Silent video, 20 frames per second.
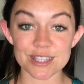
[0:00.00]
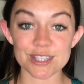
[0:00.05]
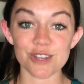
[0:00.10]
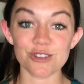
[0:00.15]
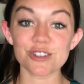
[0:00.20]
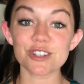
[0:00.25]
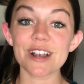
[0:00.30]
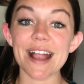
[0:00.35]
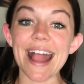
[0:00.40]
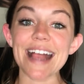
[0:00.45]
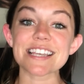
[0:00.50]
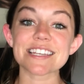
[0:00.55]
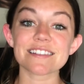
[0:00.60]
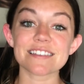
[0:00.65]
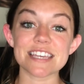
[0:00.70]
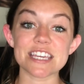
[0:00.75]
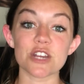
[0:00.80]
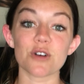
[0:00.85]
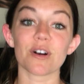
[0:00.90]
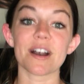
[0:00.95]
So those are
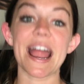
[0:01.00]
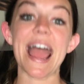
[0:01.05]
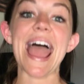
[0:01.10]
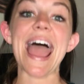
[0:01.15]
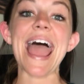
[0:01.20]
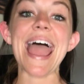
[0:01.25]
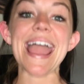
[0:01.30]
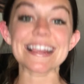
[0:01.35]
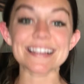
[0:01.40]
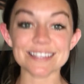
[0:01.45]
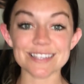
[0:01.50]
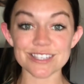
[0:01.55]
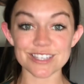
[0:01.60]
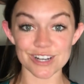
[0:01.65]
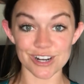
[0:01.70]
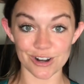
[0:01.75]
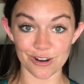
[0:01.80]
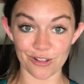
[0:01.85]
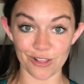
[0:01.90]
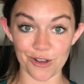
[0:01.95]
actually your
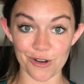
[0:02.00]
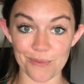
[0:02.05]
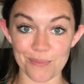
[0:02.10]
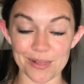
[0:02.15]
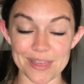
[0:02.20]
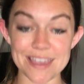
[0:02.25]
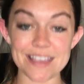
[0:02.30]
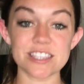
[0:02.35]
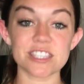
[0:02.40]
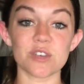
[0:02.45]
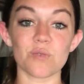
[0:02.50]
external obliques,